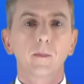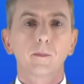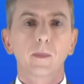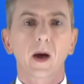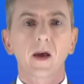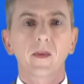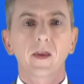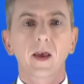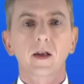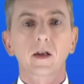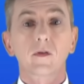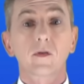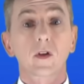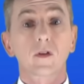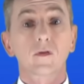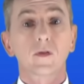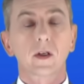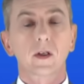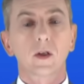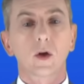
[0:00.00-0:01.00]
By the end of
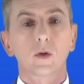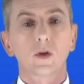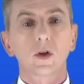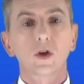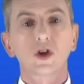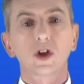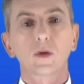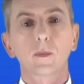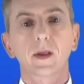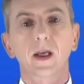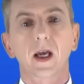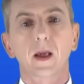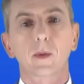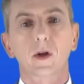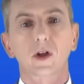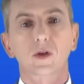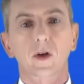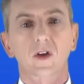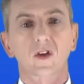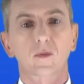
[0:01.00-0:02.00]
this video, you should be
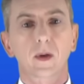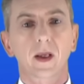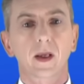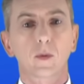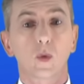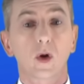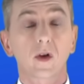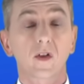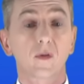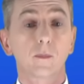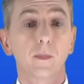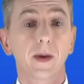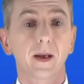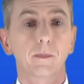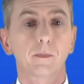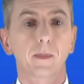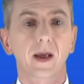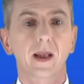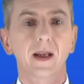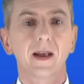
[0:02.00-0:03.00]
able to explain what's
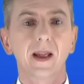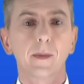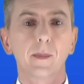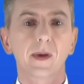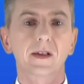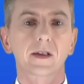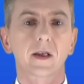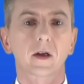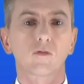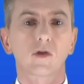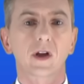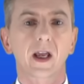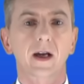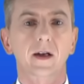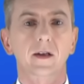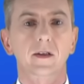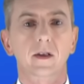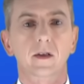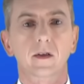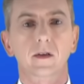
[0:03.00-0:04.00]
meant by a limiting
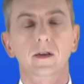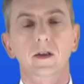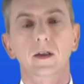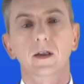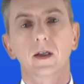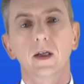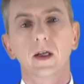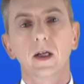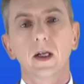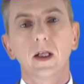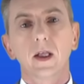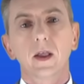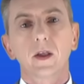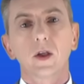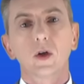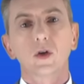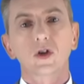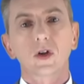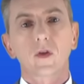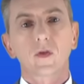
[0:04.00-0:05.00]
reactant.
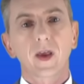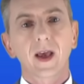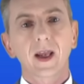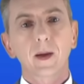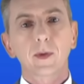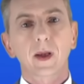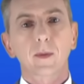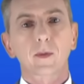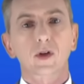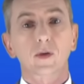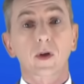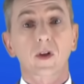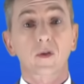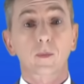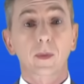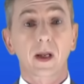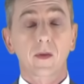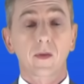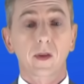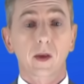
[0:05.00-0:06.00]
You should then be able to
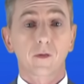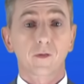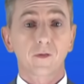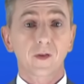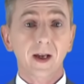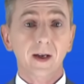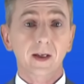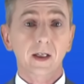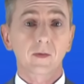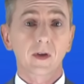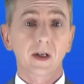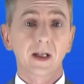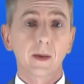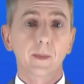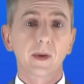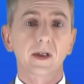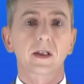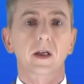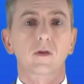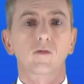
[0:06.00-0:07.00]
explain the effect of a
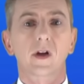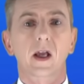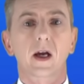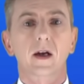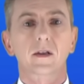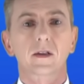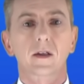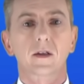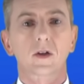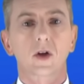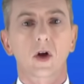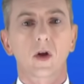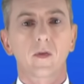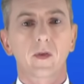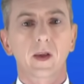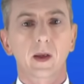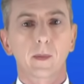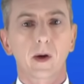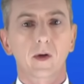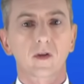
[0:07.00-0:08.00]
limiting reactant on
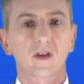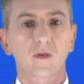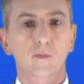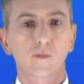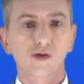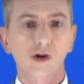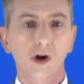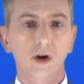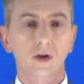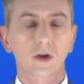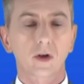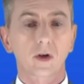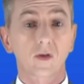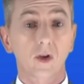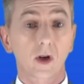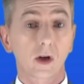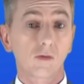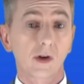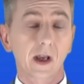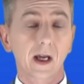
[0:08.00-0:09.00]
the amount of products
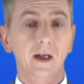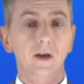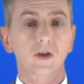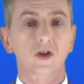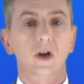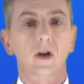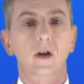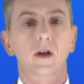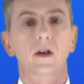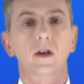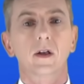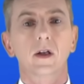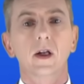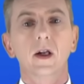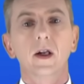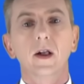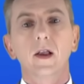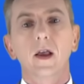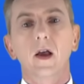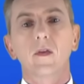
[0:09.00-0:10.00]
in a reaction,
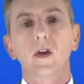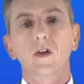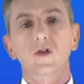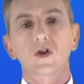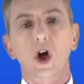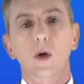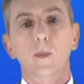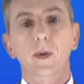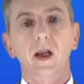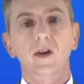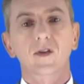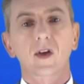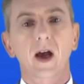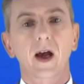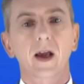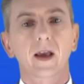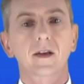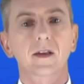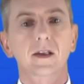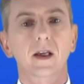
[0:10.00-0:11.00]
and this topic is
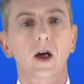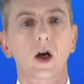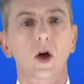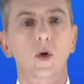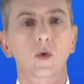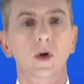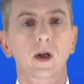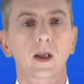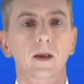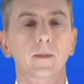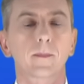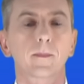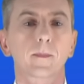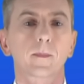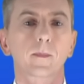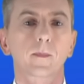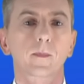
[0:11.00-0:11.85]
higher tier only.